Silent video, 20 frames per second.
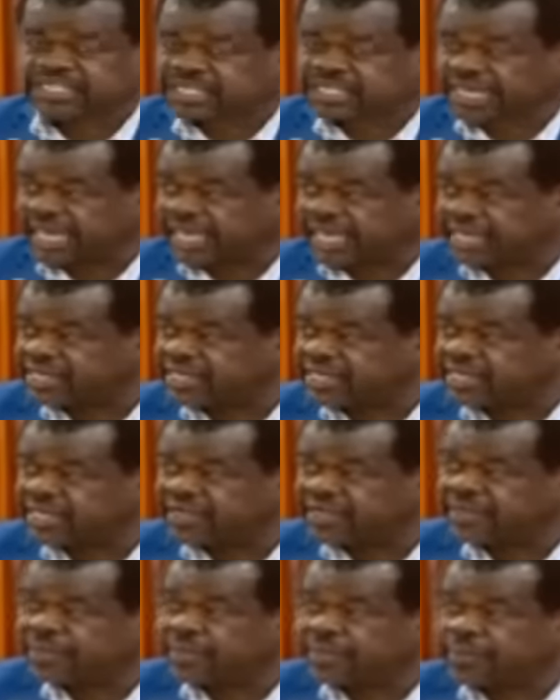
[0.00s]
next slide.
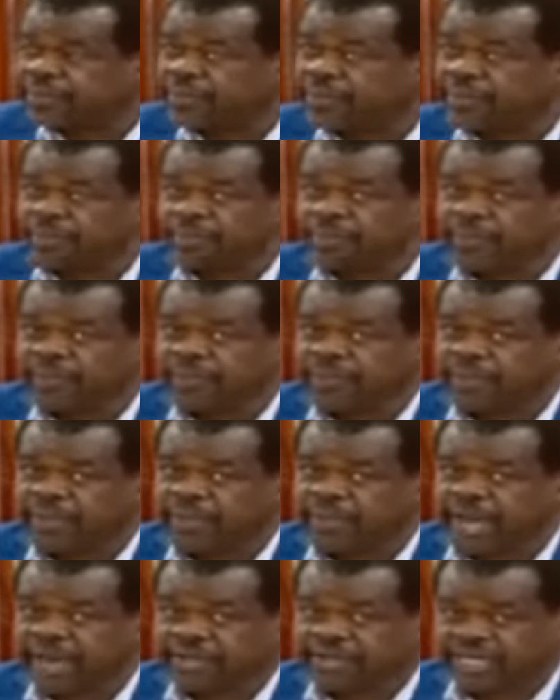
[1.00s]

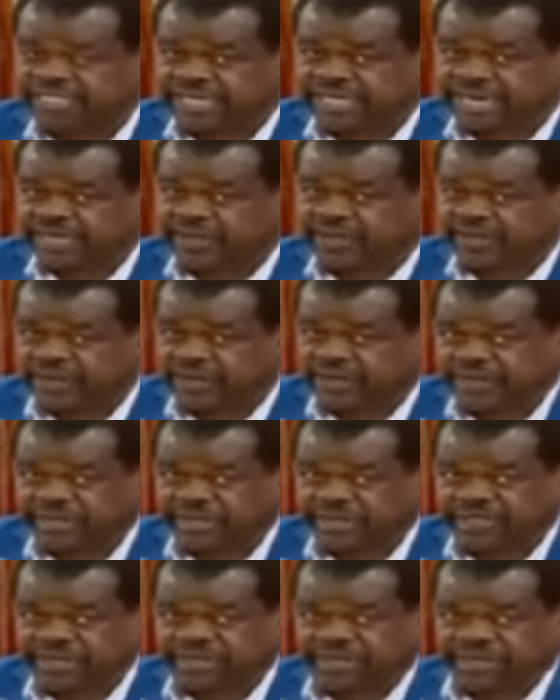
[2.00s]
I'll just run through
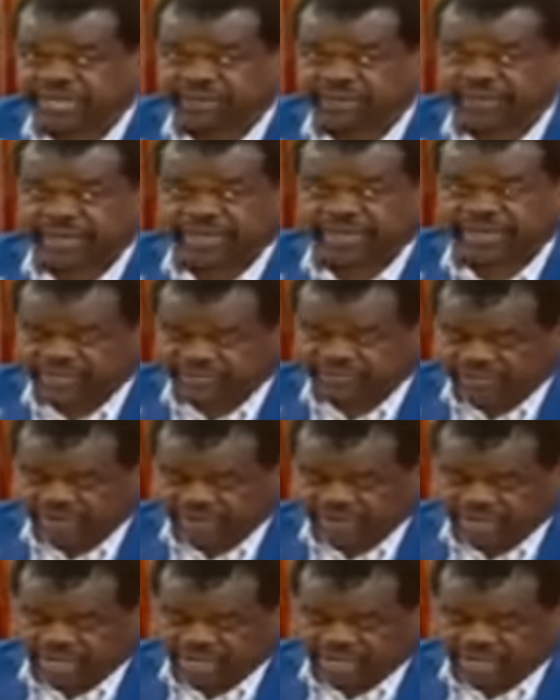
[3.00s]
given the short time I have.